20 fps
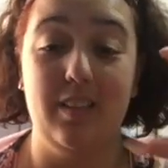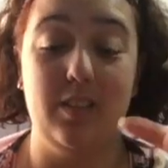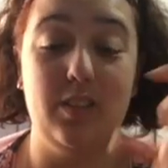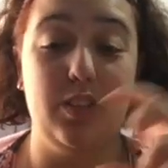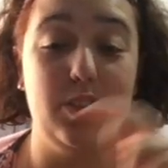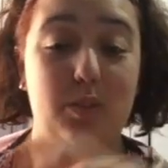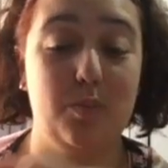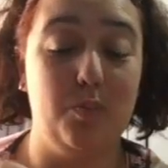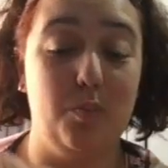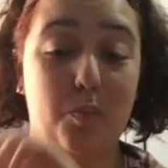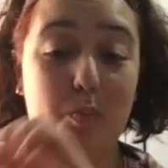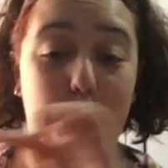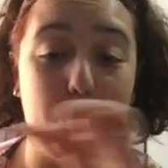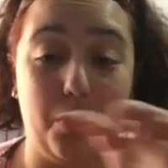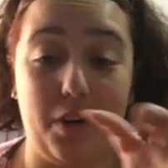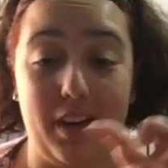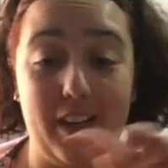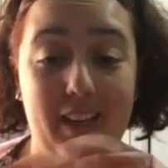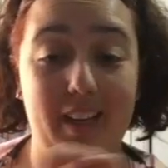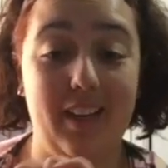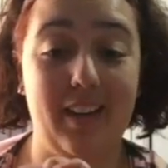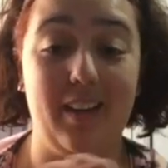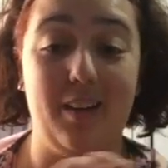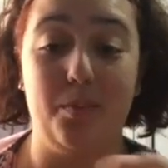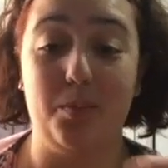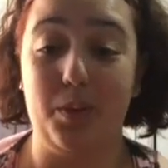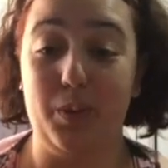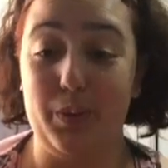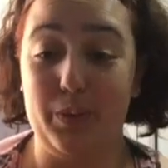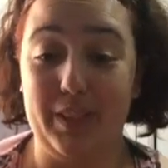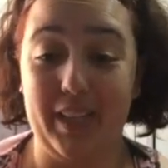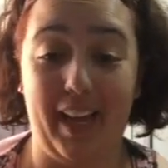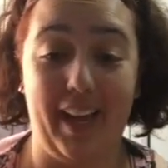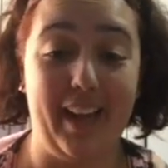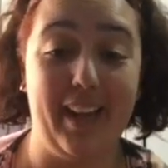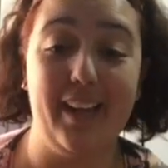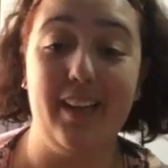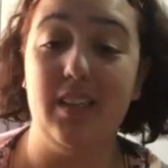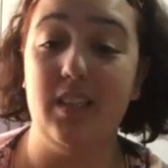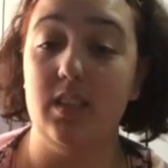Just breaking up your
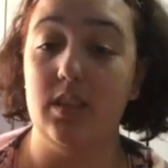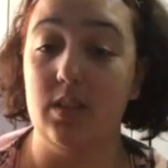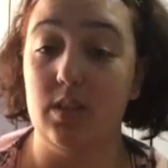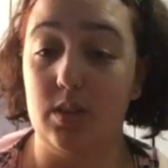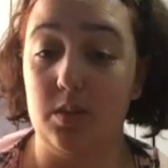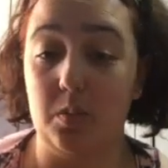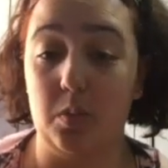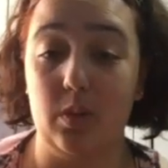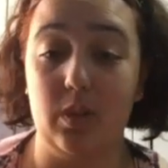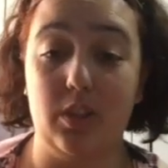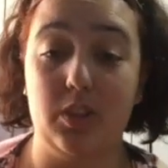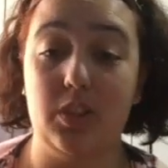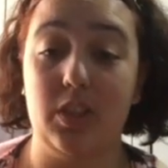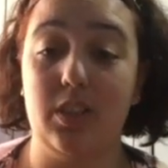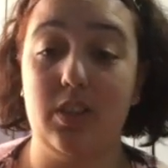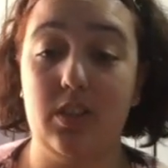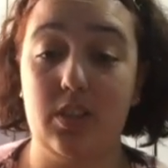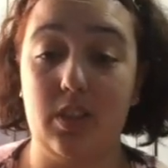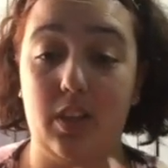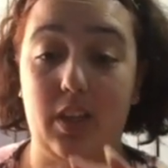day into smaller chunks.